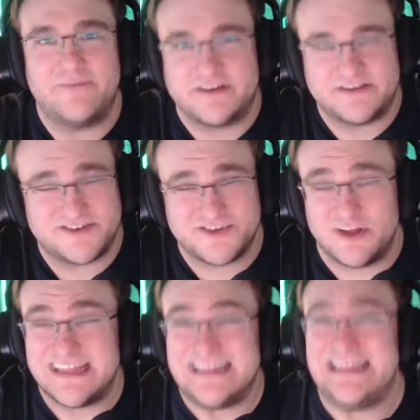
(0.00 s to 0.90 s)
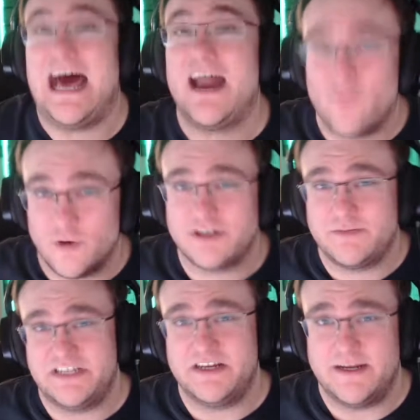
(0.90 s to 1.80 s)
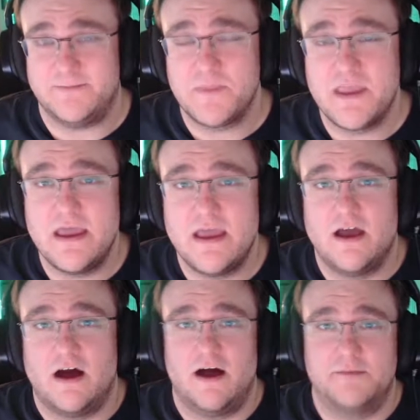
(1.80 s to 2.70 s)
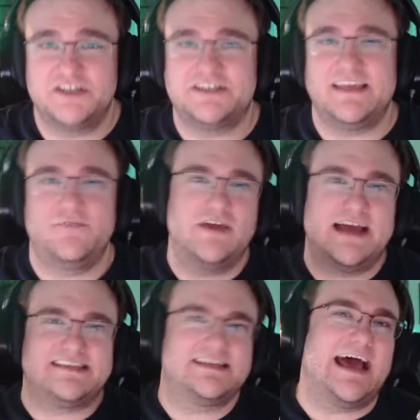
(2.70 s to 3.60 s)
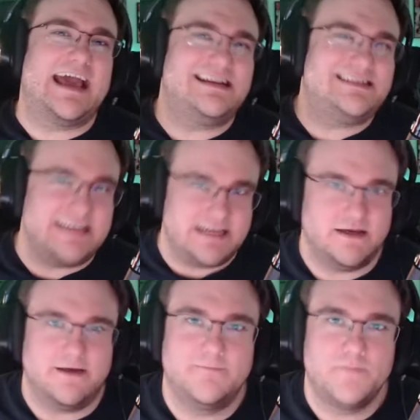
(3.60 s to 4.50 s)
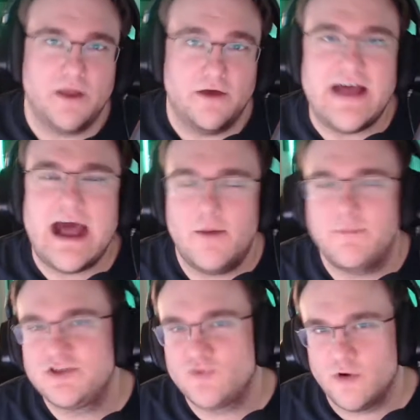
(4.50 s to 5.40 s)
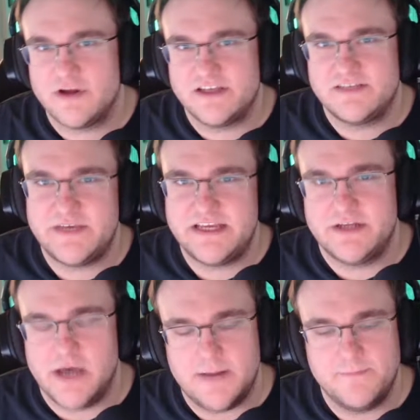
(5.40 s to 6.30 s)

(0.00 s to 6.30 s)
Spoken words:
there's still a lot of work to be done. Just to give you guys an idea of how much work is being done.